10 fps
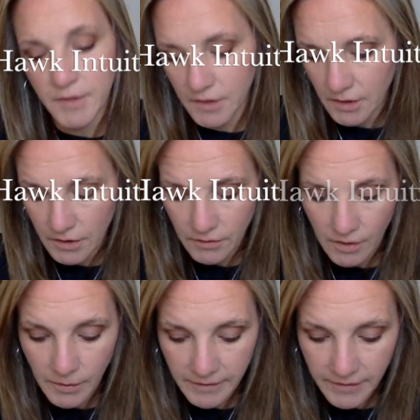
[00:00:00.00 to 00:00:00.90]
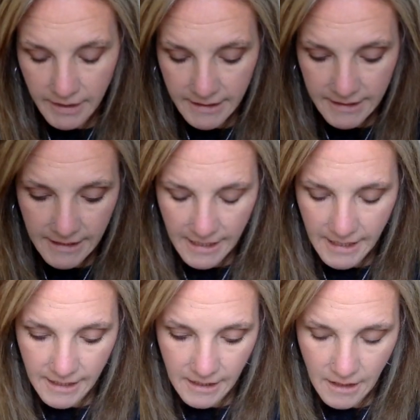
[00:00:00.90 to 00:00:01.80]
just going to do a quick reading
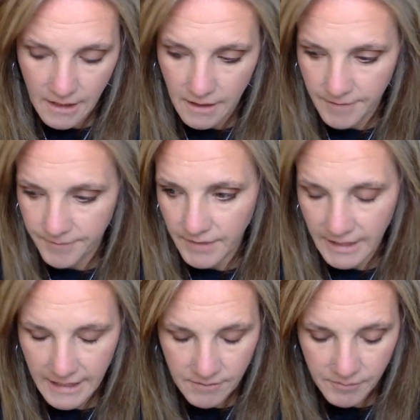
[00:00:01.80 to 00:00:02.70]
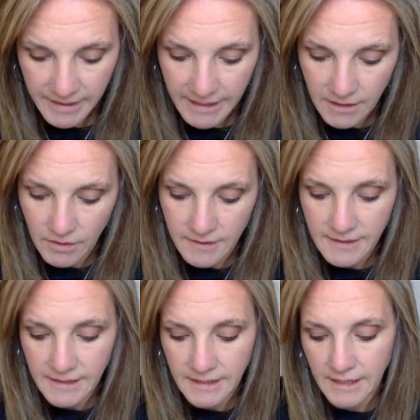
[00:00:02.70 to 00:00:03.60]
today. I hadn't planned on
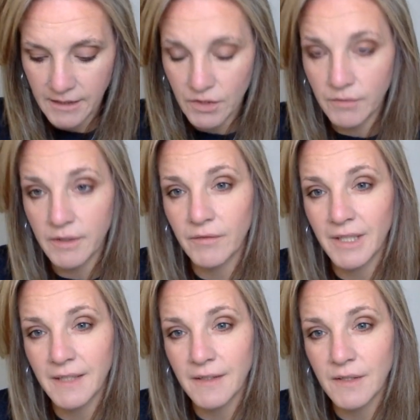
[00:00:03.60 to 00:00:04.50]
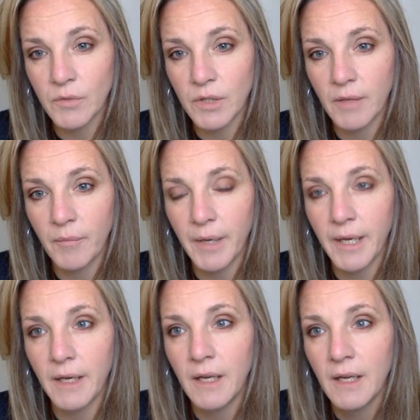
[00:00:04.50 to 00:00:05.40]
sitting down and doing a reading this morning,
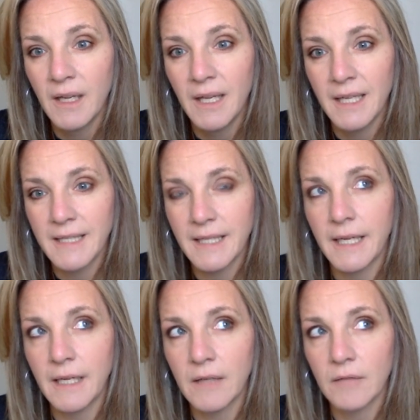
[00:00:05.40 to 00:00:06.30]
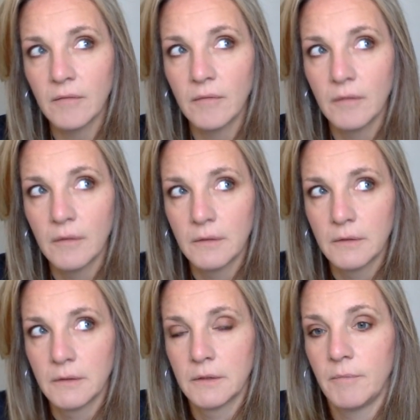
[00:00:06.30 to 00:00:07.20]
but it's like
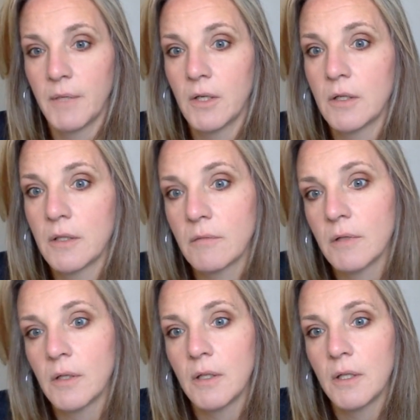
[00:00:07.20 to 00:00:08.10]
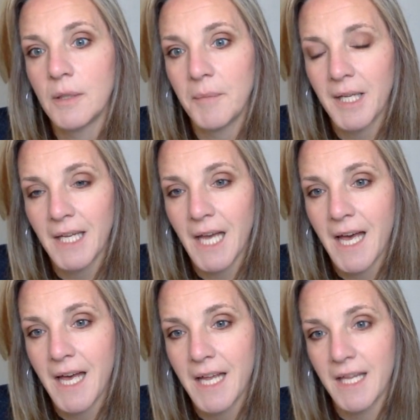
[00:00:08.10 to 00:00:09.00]
cards were calling me.
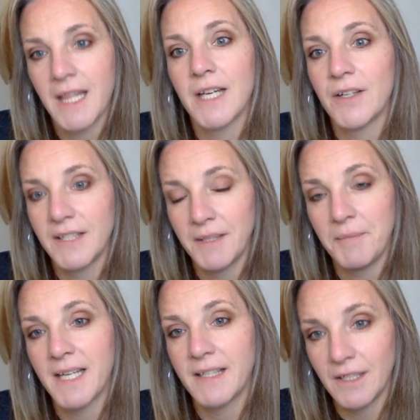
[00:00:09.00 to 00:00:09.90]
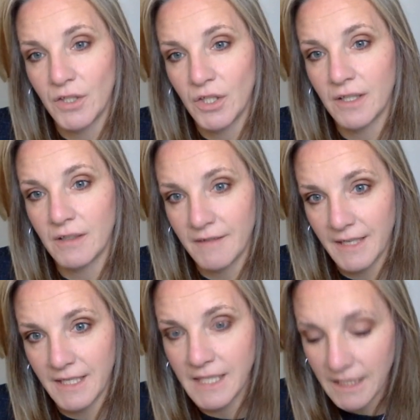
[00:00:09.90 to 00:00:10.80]
There is a message here
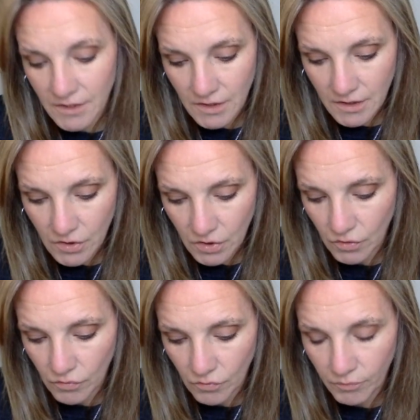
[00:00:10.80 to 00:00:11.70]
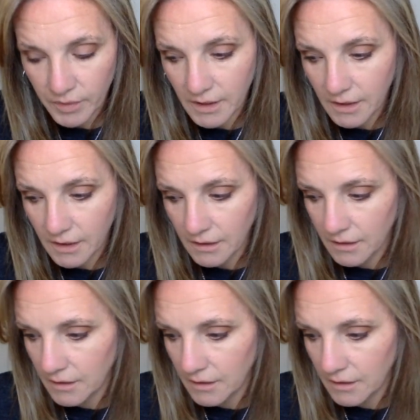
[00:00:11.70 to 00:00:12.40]
that needs to be